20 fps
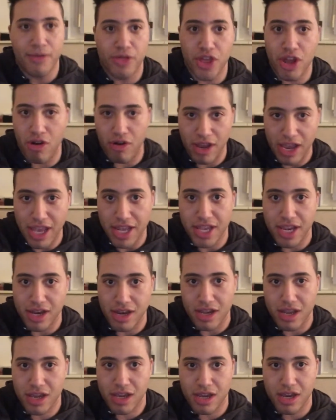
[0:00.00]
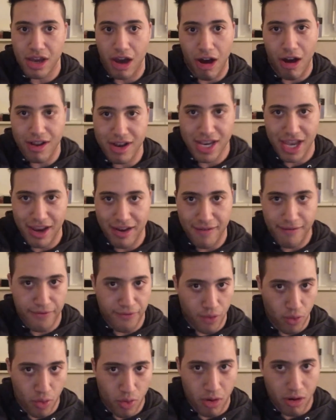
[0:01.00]
there isn't content
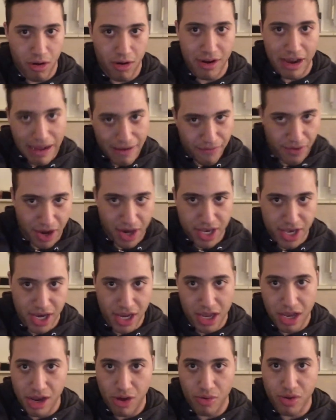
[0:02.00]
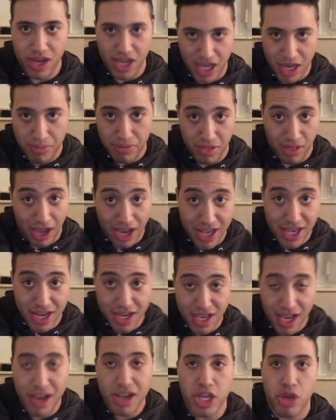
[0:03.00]
for Netflix to, you know, keep
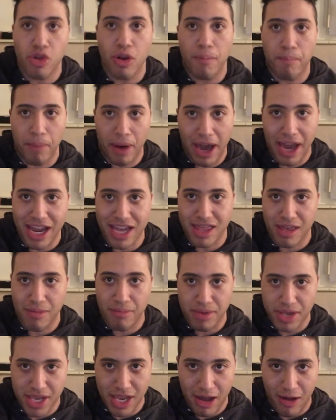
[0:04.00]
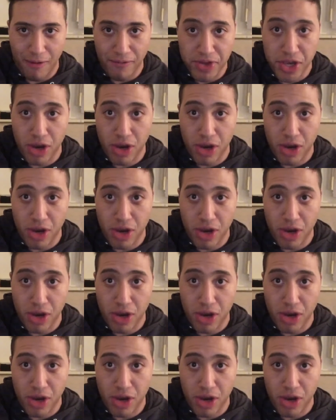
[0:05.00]
licensing, so they're buying it themselves.